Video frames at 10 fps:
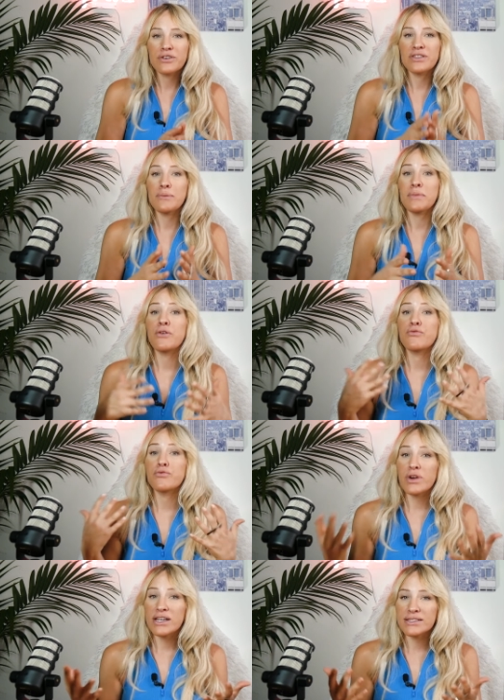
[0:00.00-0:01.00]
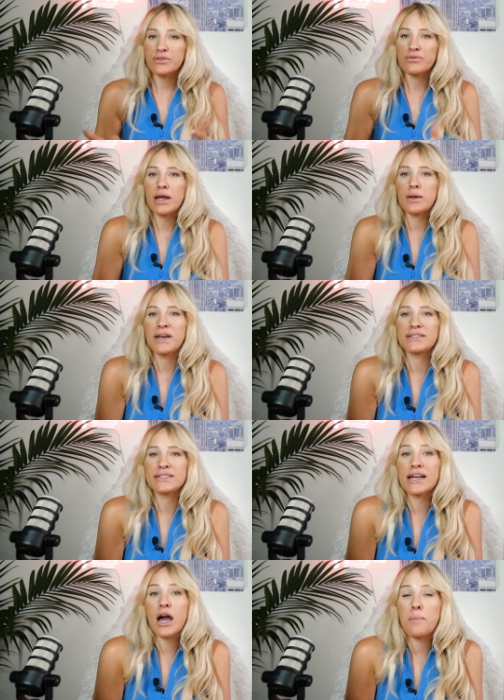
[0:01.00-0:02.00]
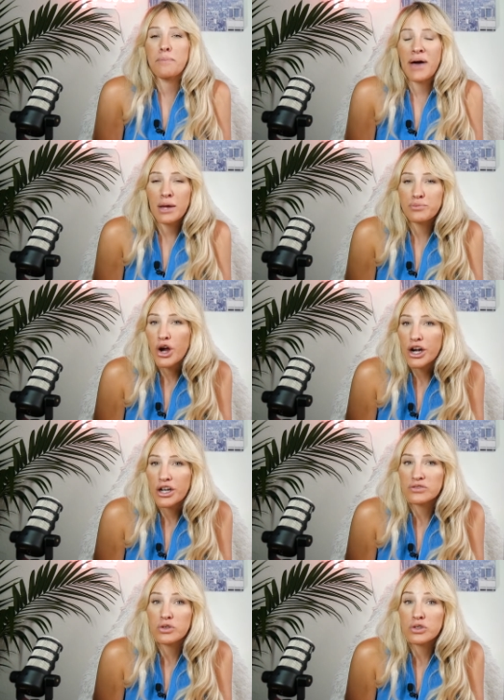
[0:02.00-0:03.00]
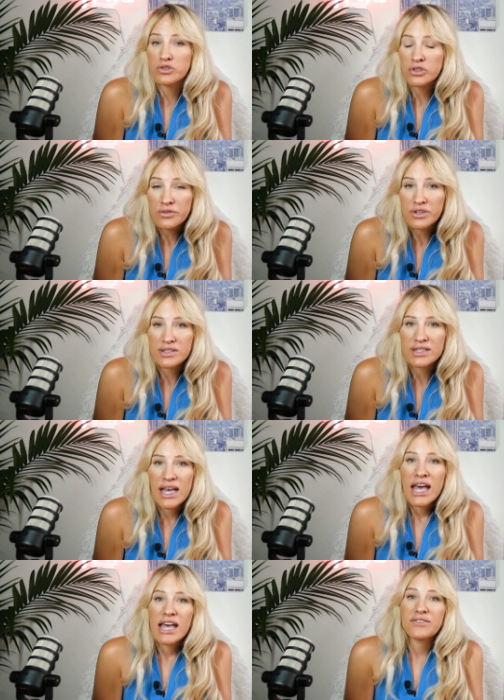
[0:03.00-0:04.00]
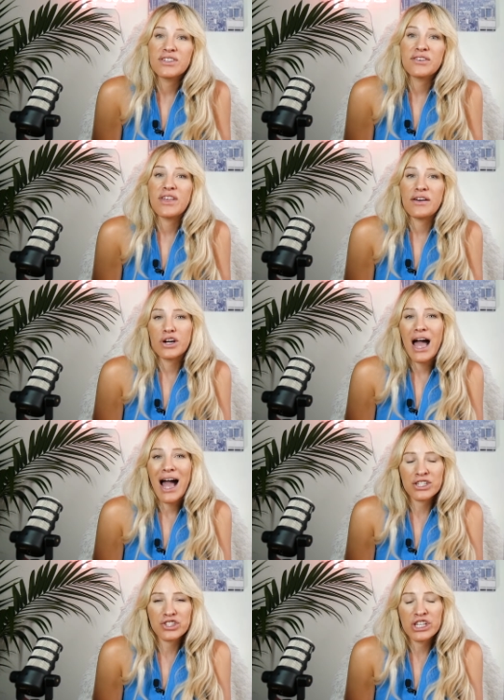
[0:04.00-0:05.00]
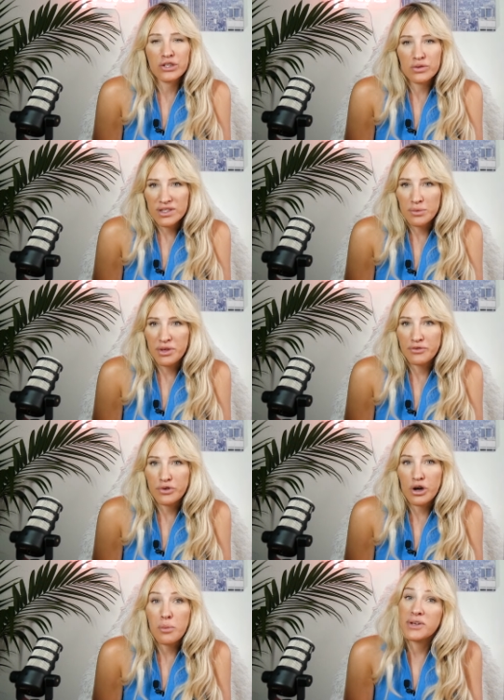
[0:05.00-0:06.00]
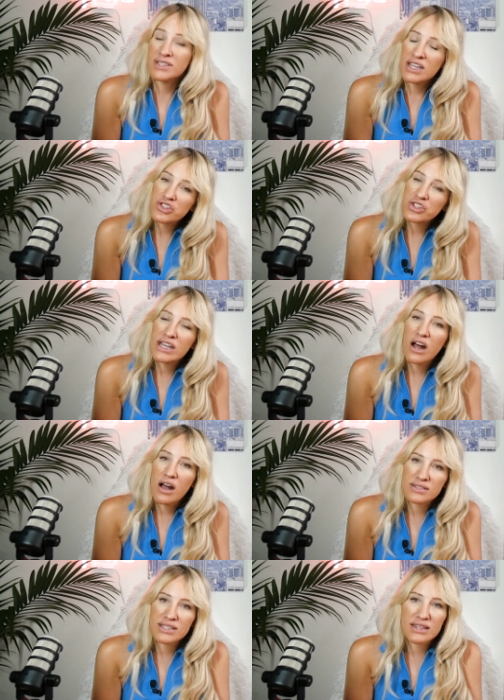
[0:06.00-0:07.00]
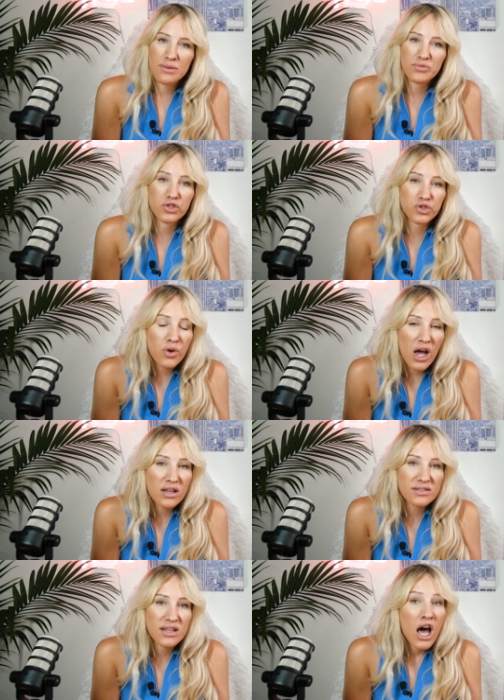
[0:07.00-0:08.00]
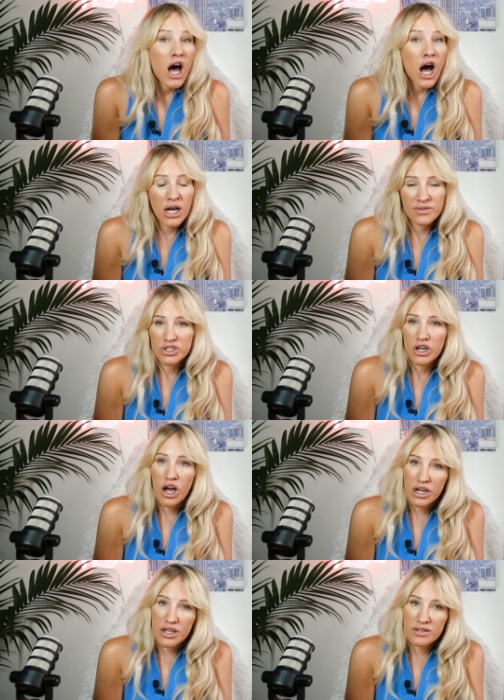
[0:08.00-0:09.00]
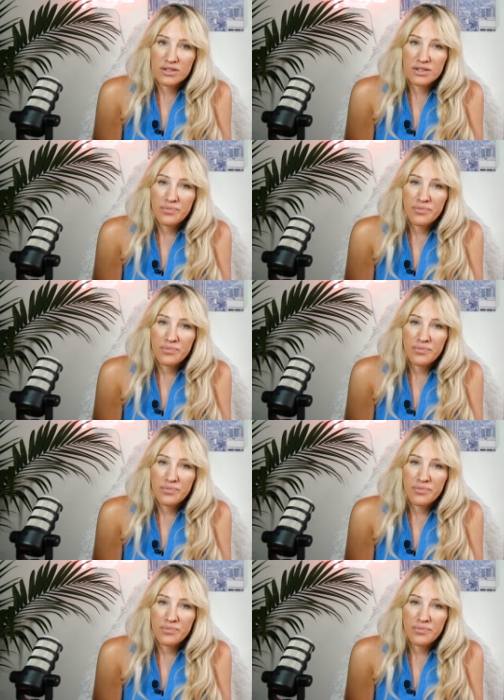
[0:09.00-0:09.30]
they may risk recommending a bad product or service if they've never actually used it before, potentially costing them the trust of their audience.